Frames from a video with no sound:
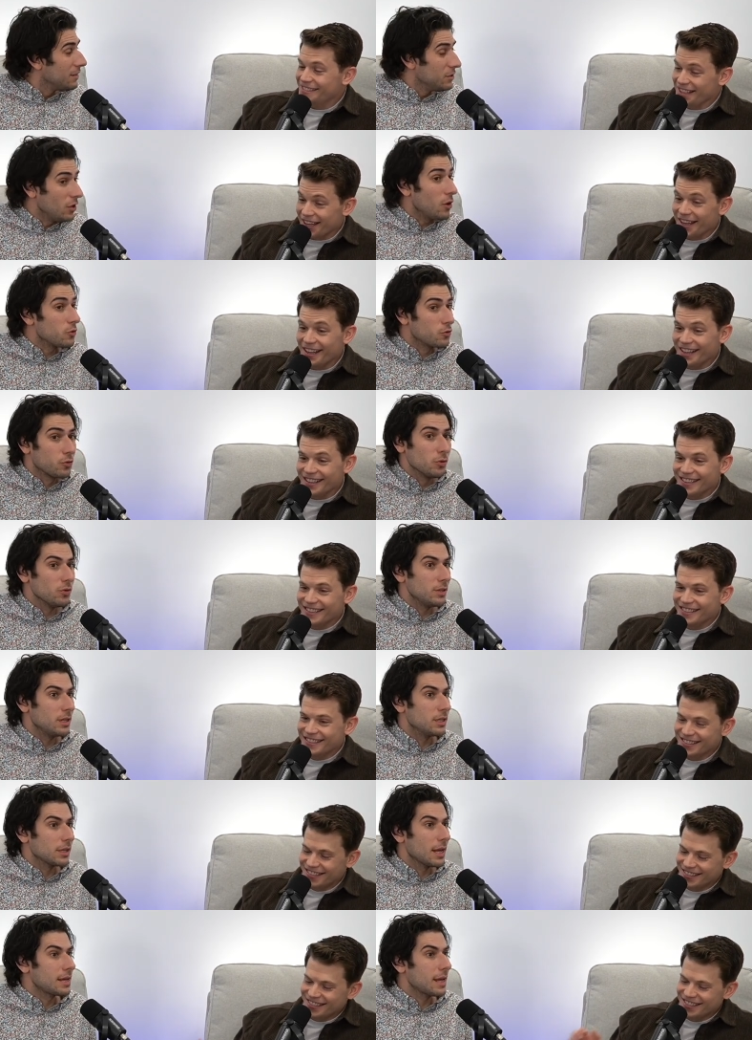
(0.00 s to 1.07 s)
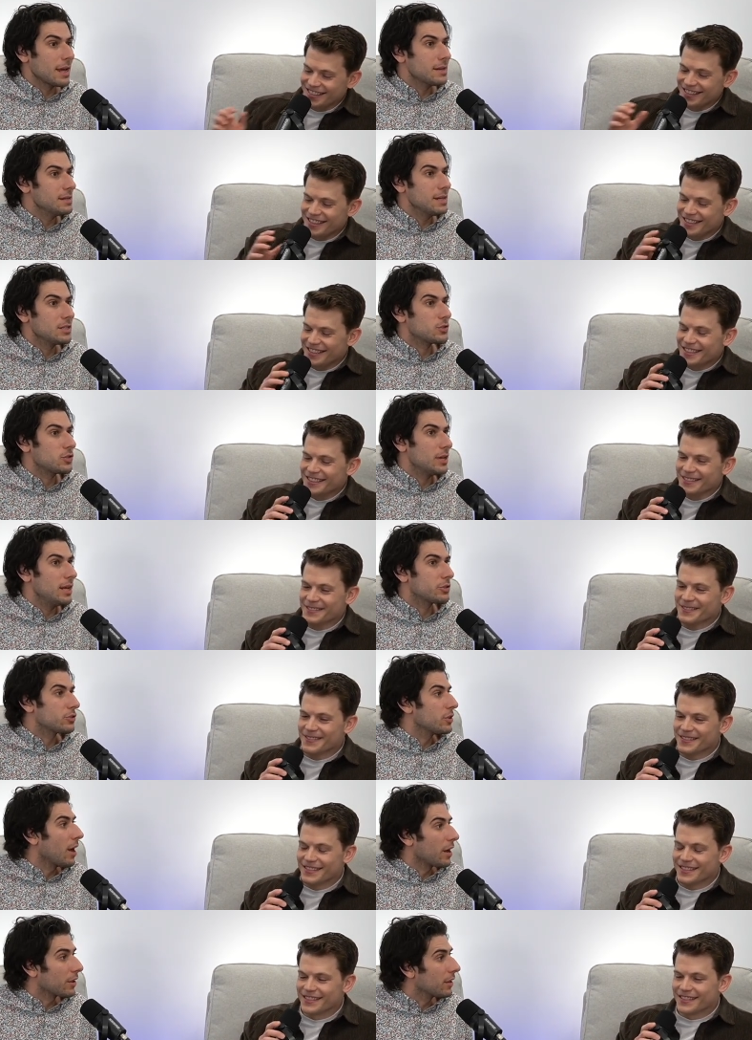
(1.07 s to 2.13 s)
Speaker 1: yeah. no, truly, like eh, it's
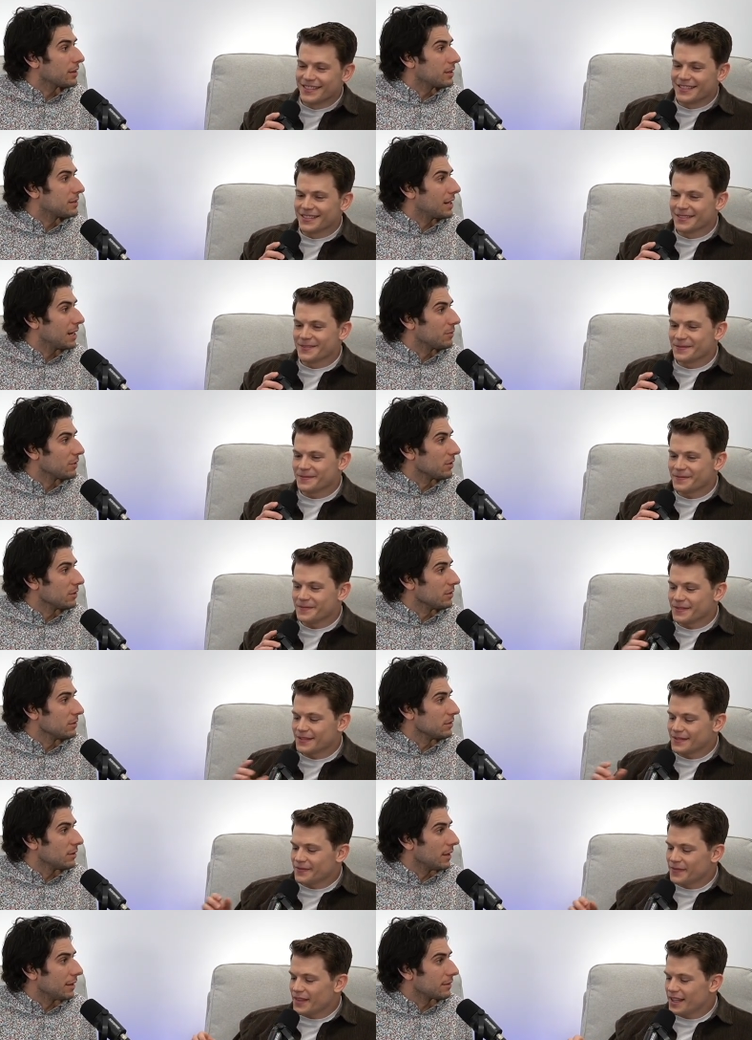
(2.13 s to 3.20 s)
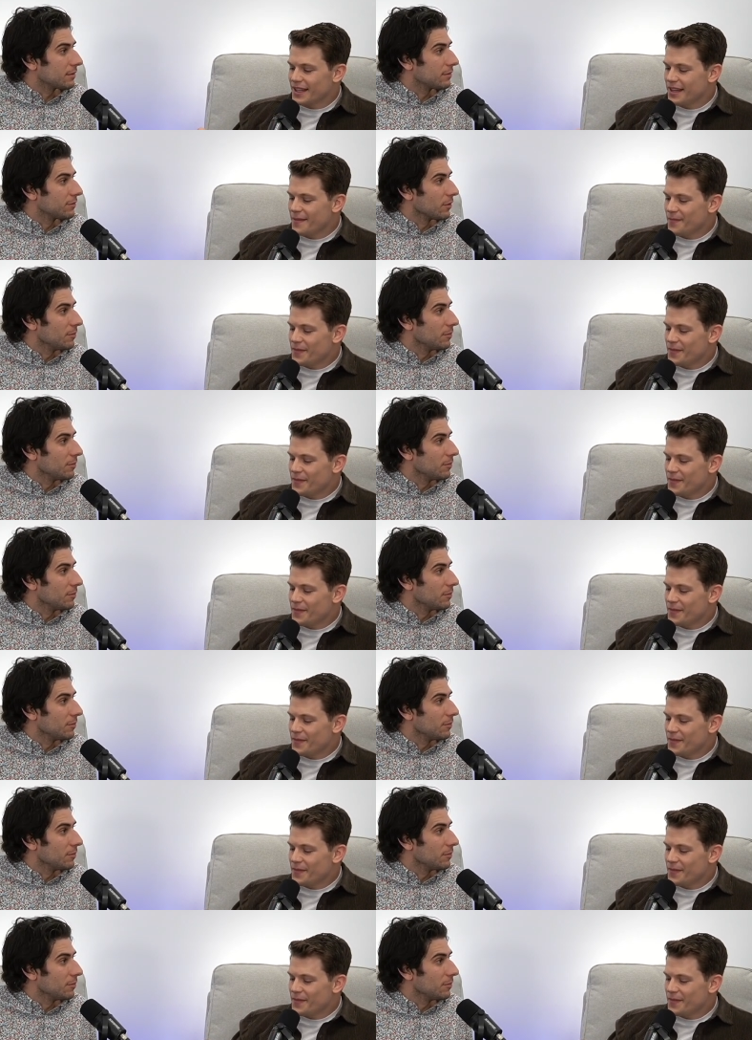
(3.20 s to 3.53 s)
it's not on the table uh, for